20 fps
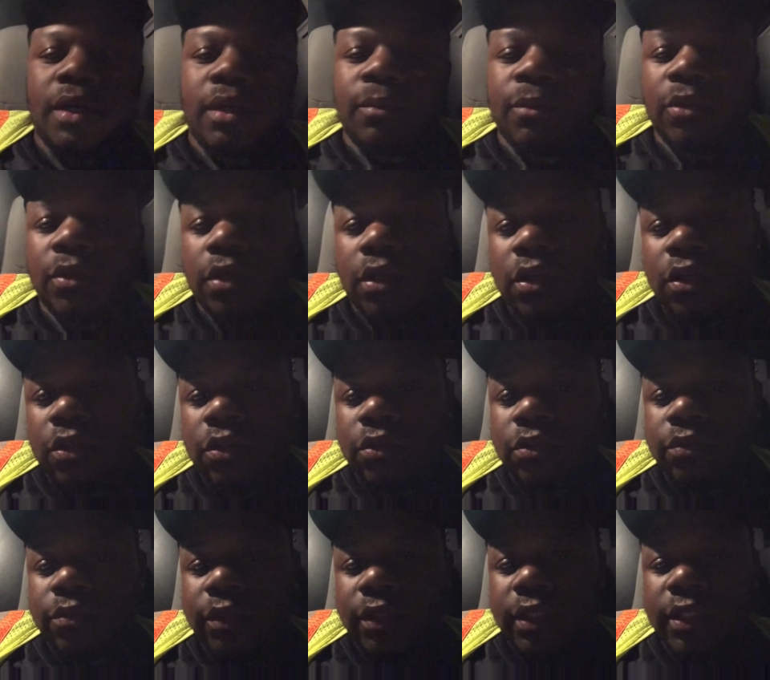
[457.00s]
I'm on
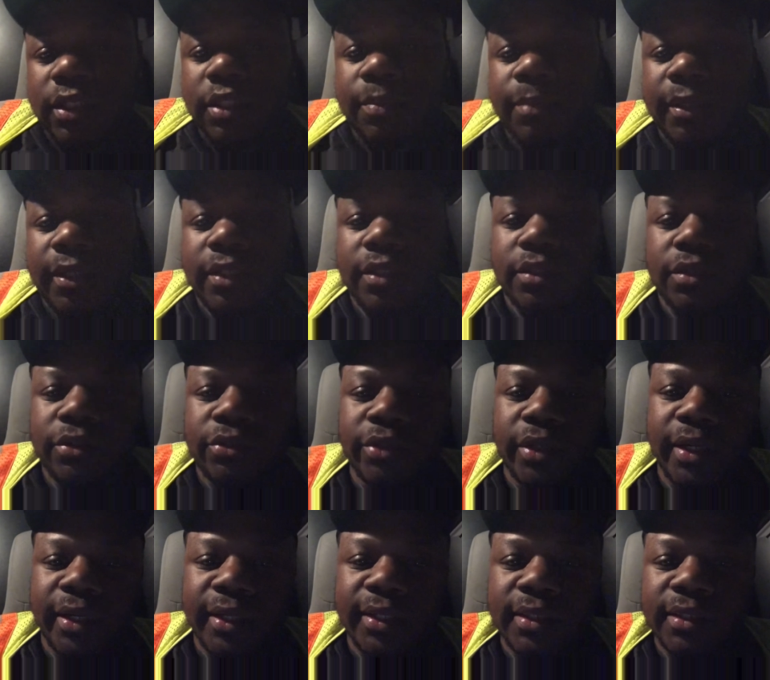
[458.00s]
hold with dispatch,
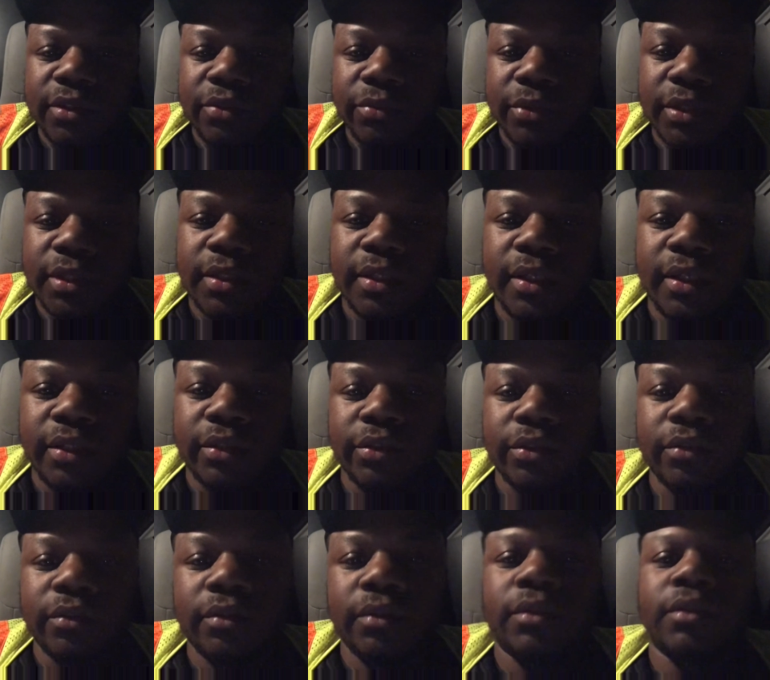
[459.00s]
trying to get this
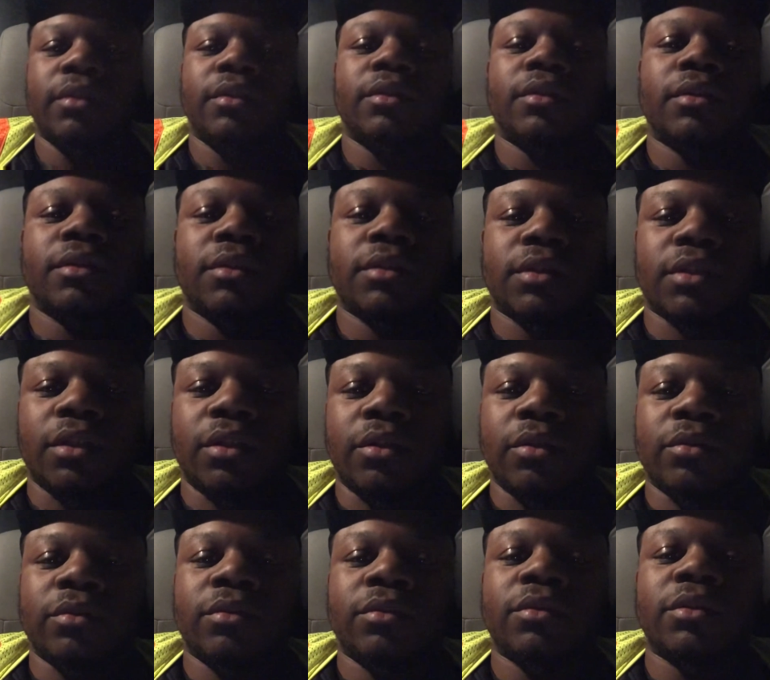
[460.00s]
rescheduled.
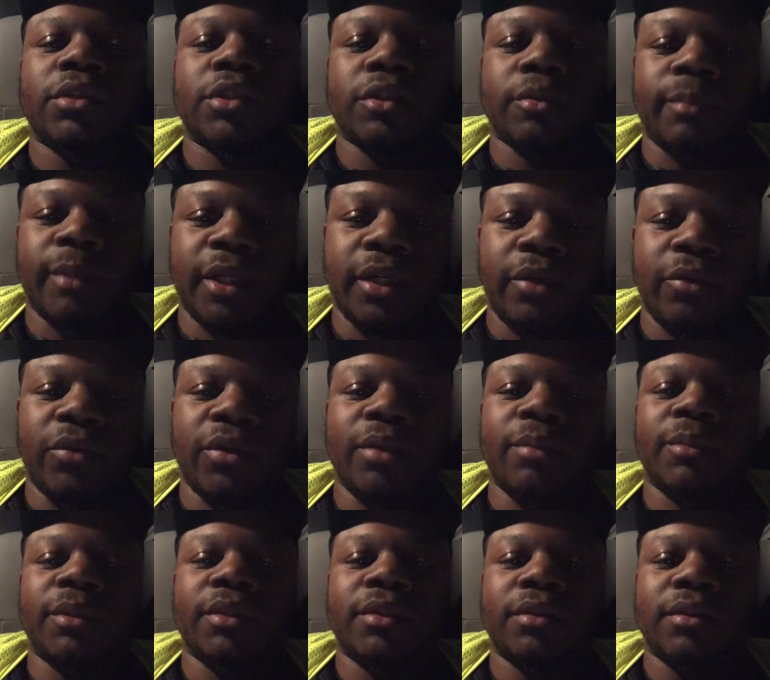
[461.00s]
So just bear with
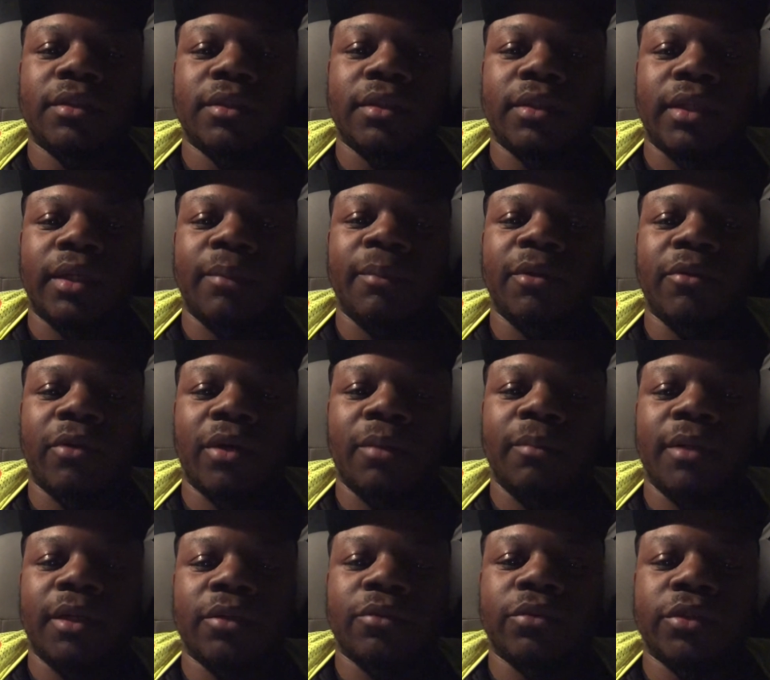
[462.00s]
me and I'll be right
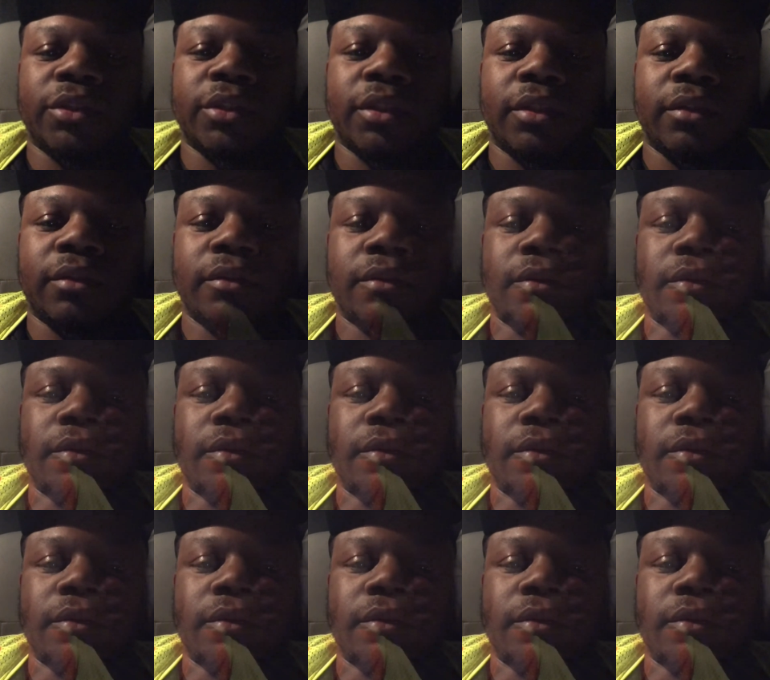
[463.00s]
back with y'all.